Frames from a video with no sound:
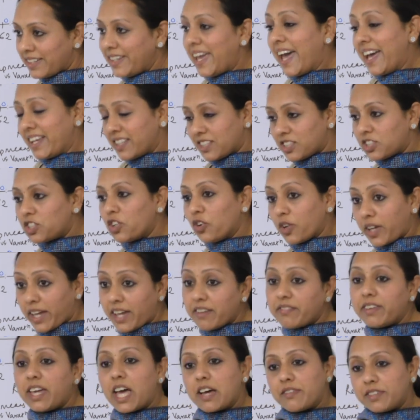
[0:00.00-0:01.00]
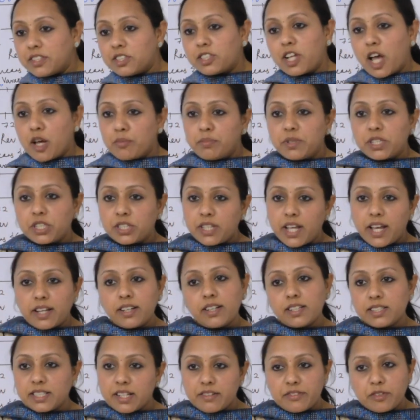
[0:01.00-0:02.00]
yes, okay, we have established that.
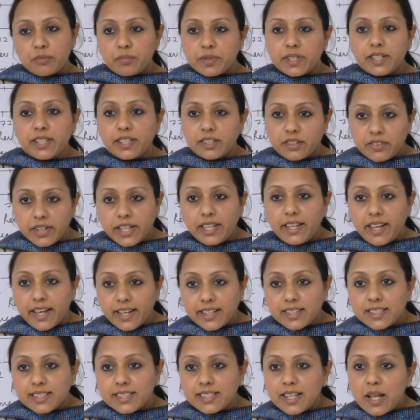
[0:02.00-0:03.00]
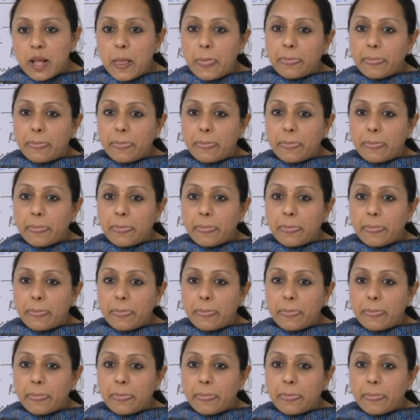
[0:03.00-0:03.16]
Does everybody agree? Yes.